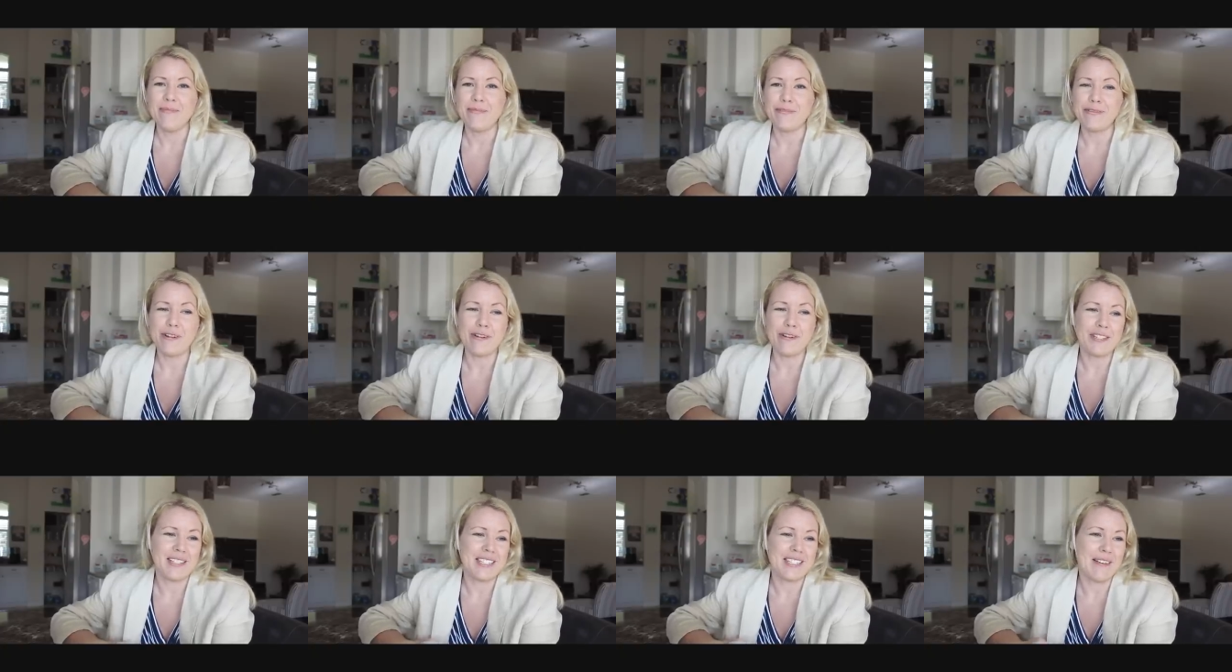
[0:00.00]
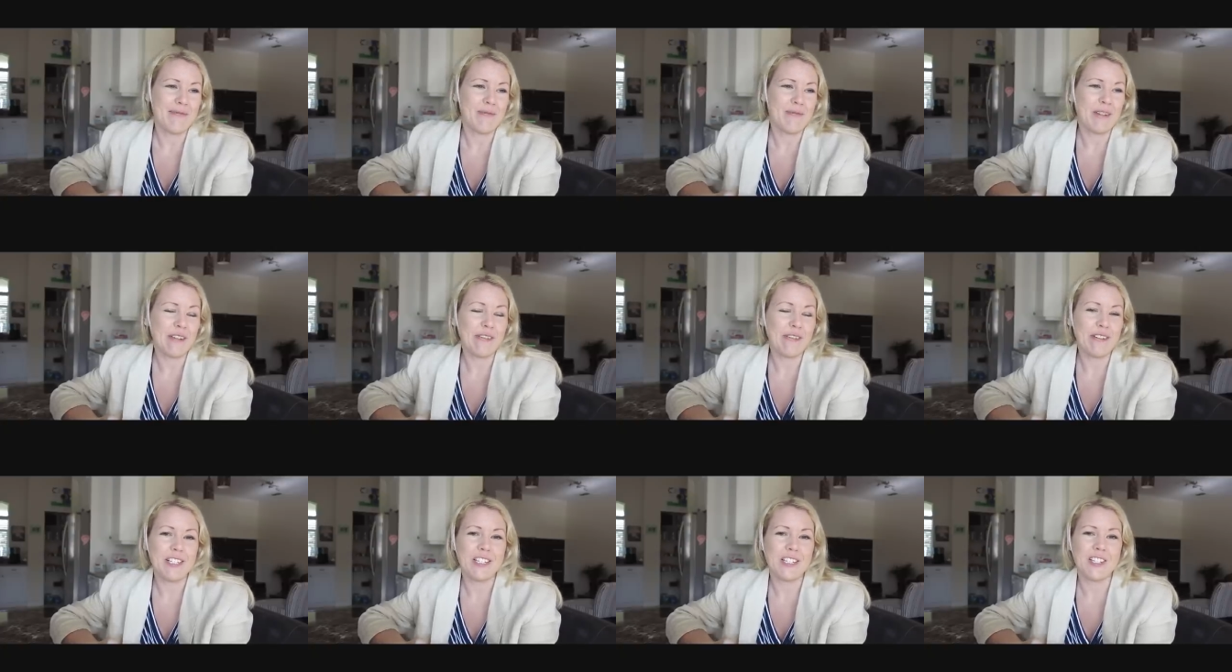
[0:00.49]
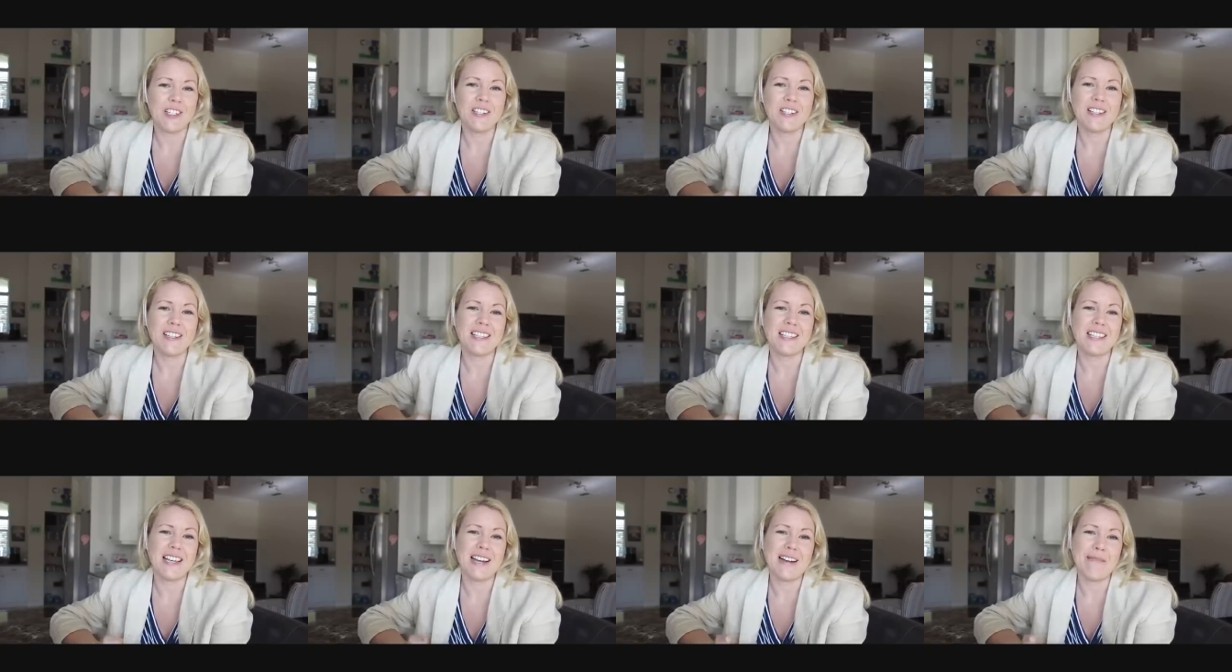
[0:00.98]
For some
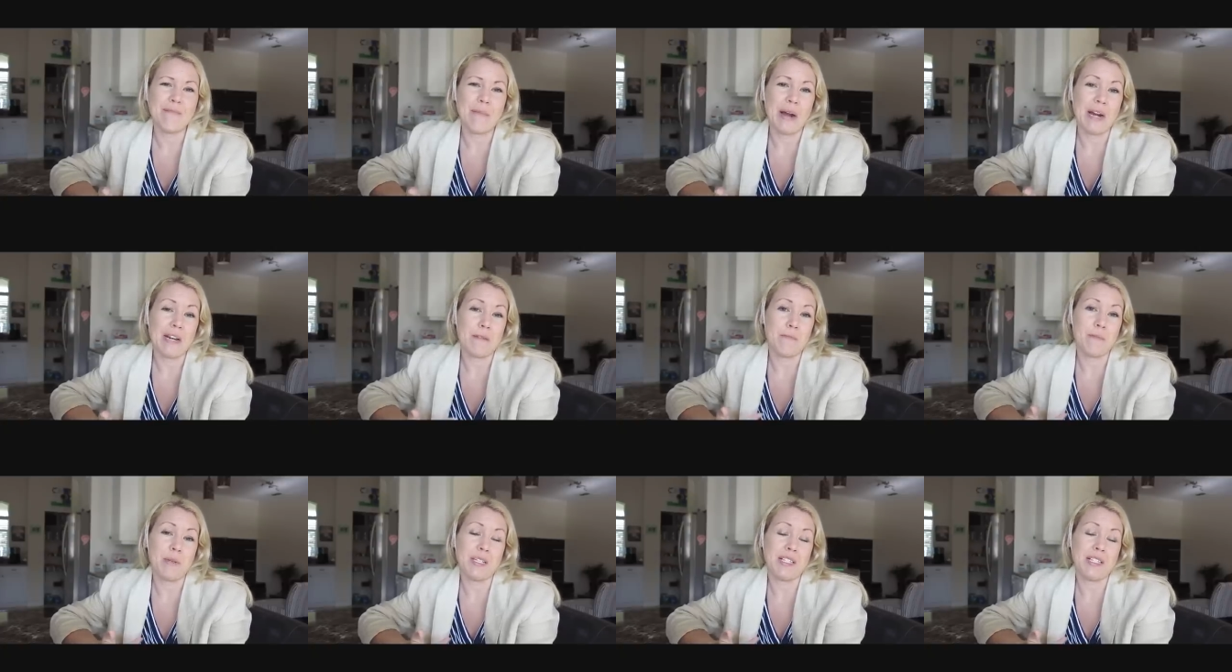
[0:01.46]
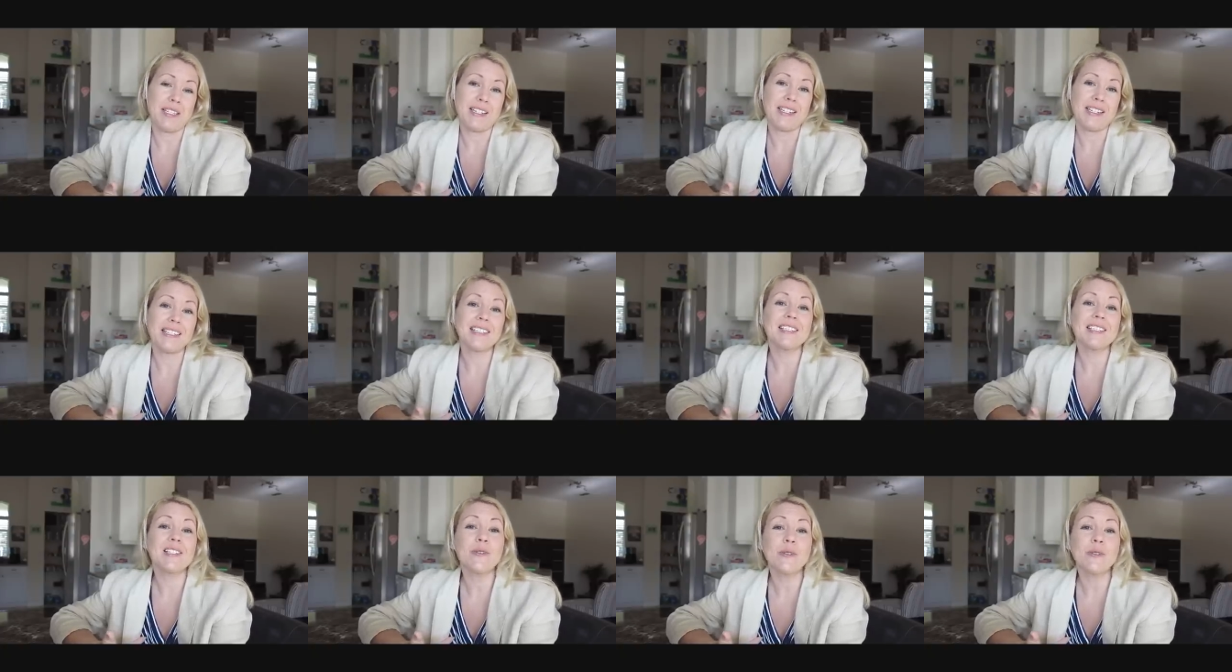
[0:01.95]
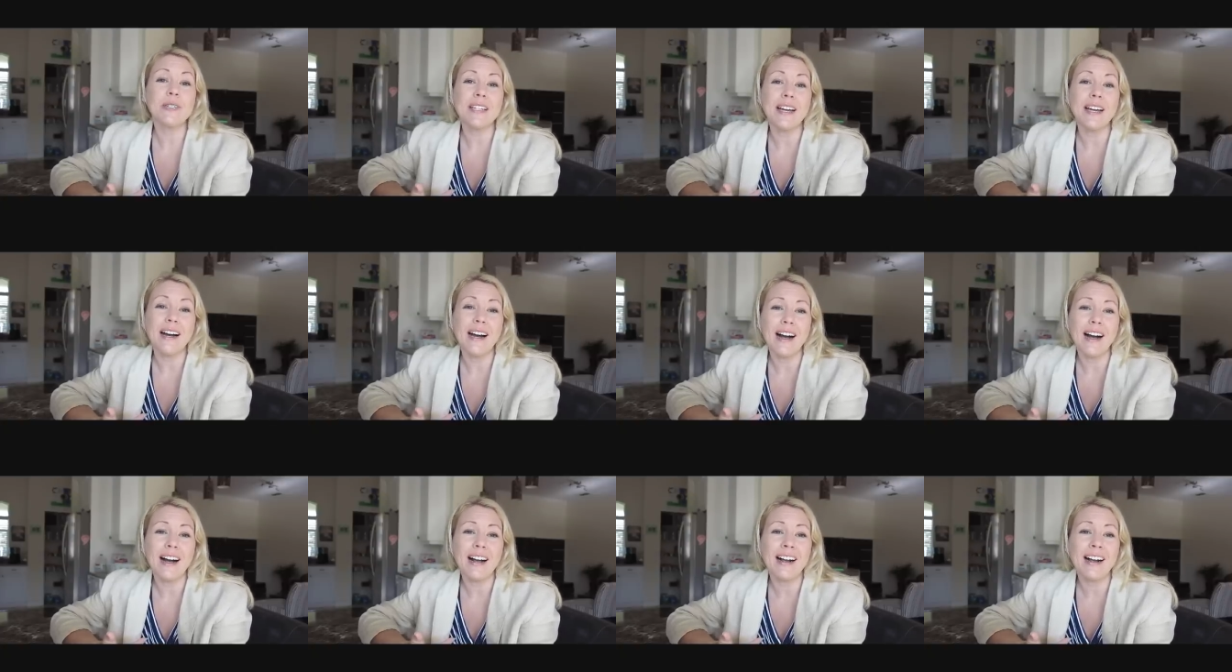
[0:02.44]
questions I might be still too
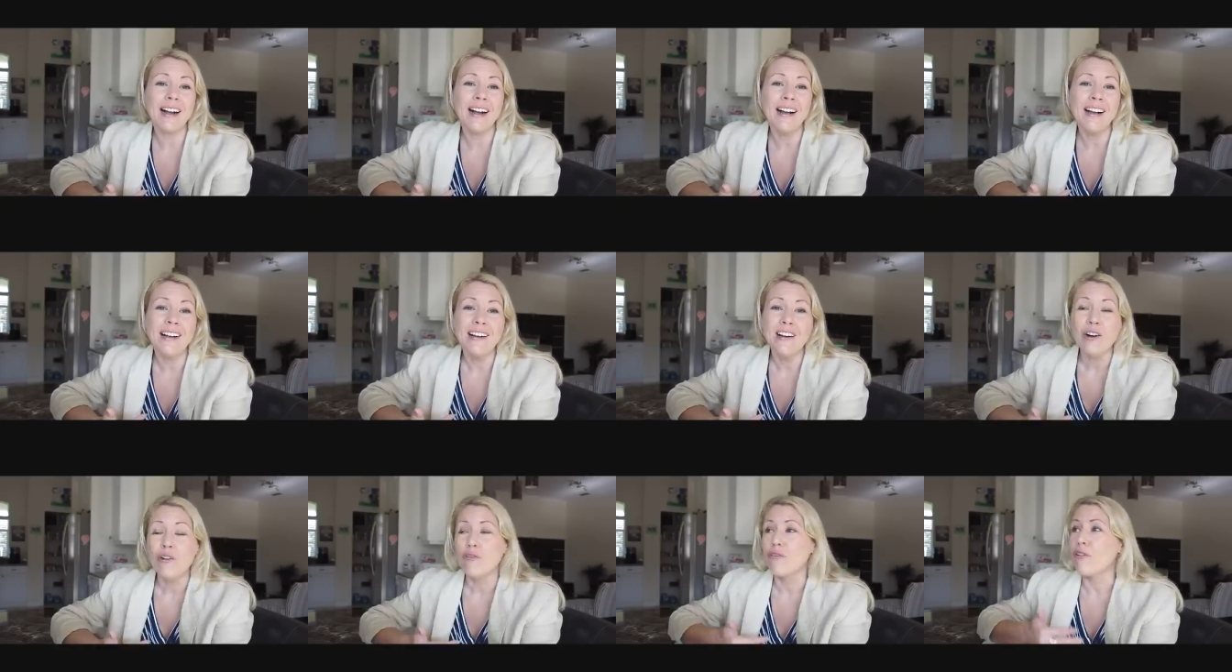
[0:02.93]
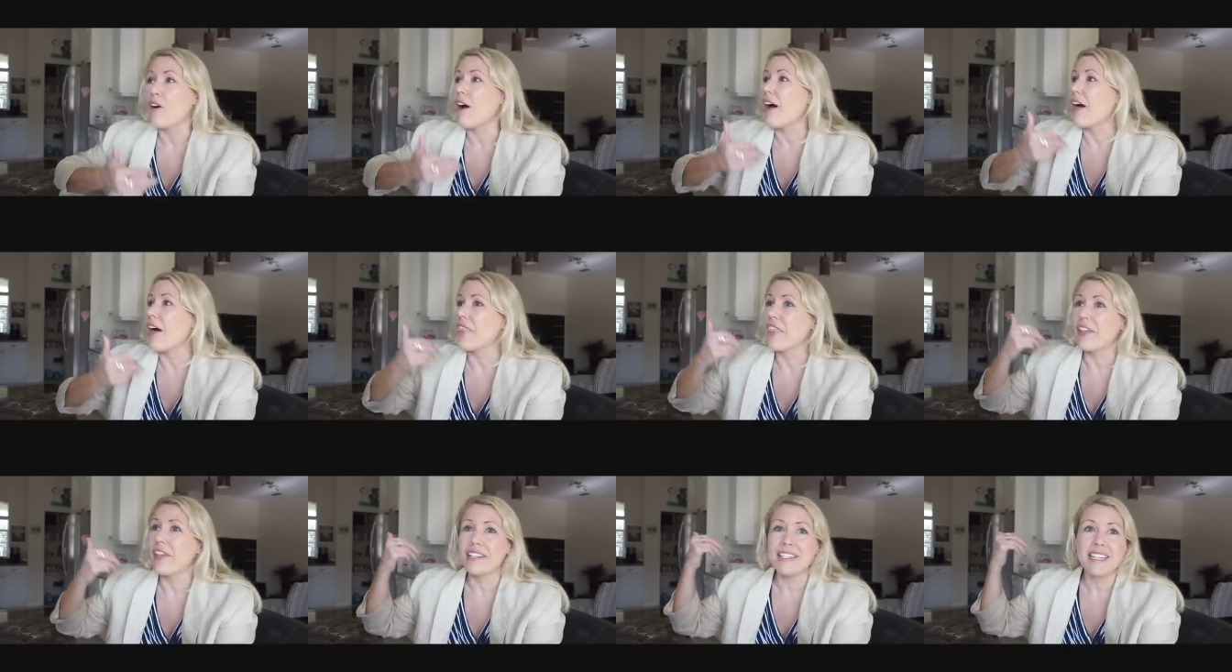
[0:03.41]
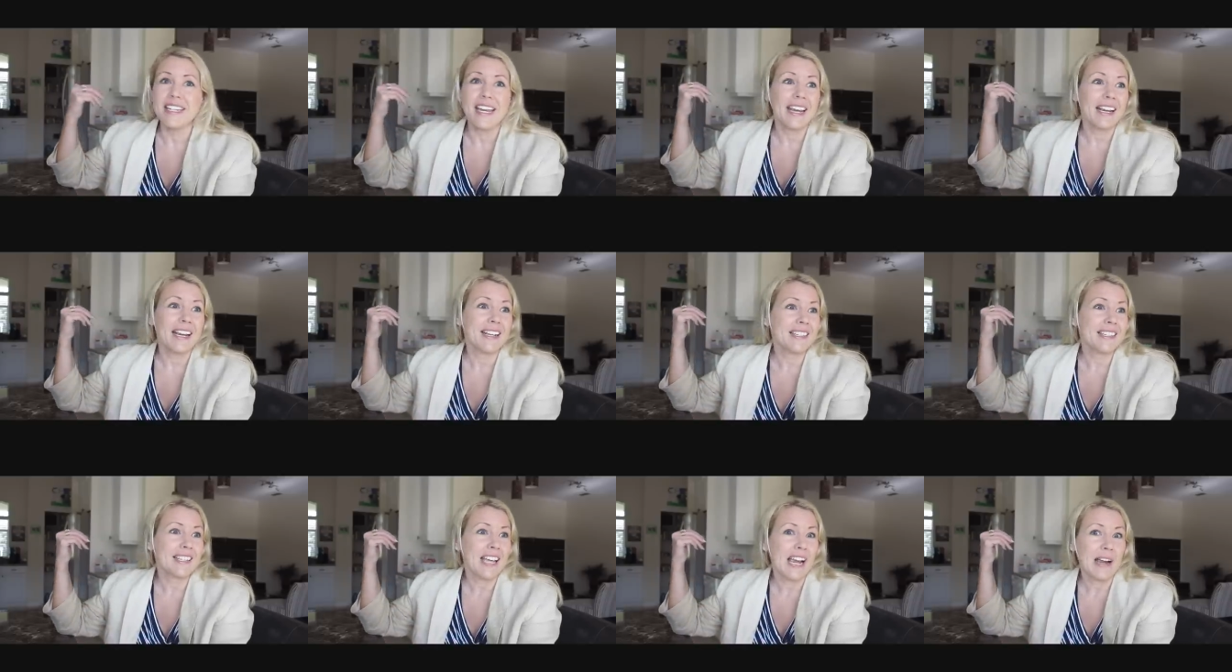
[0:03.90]
young, for other
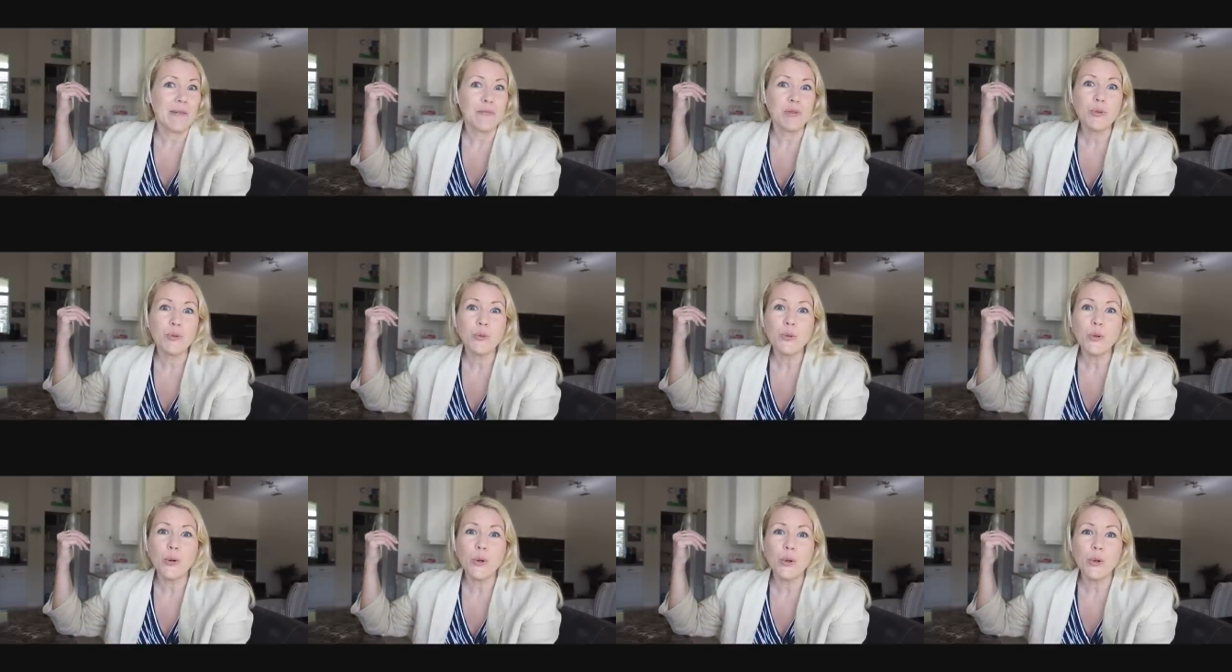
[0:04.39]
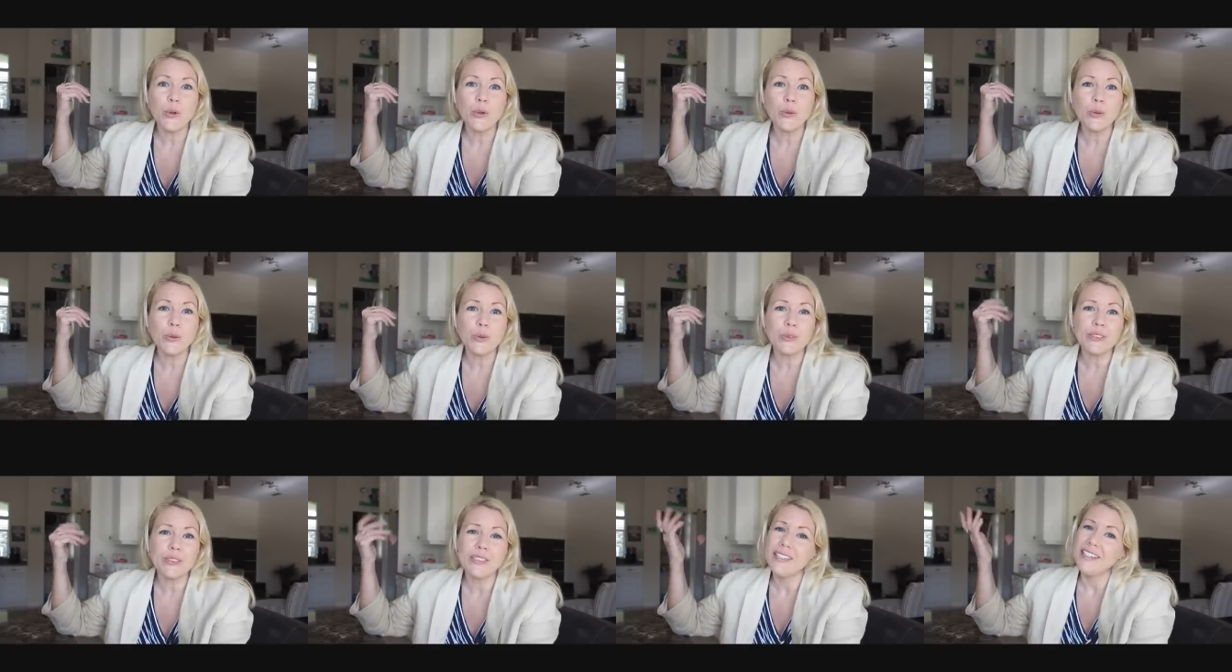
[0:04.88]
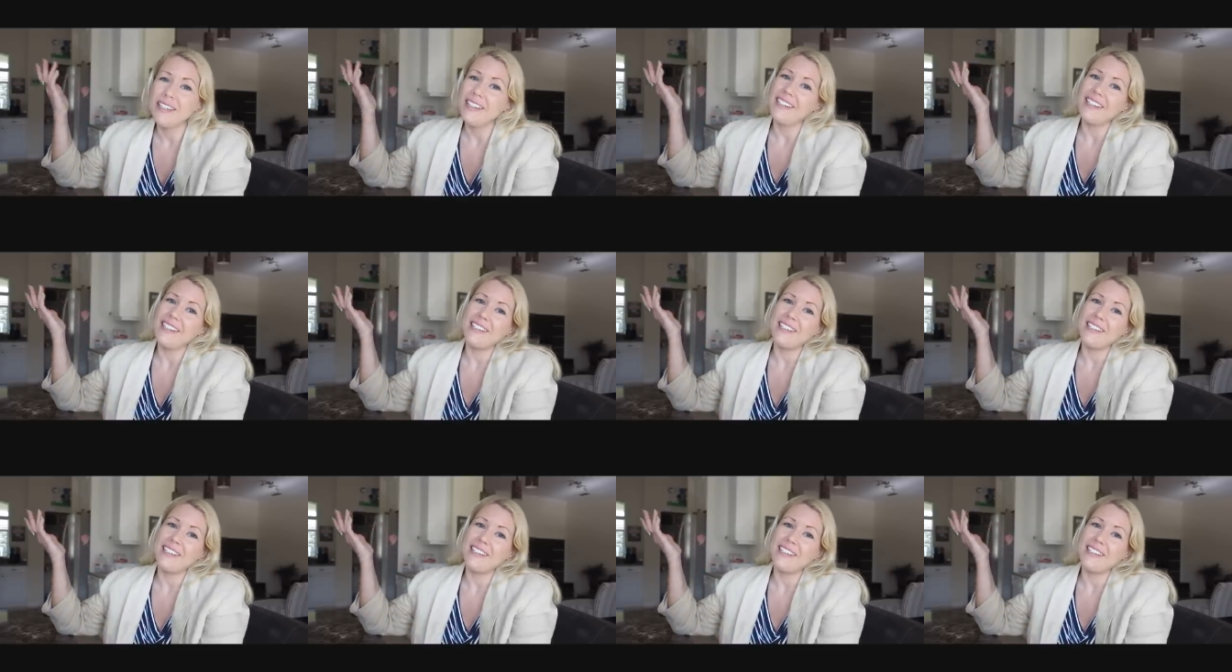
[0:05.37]
tags I'm too old.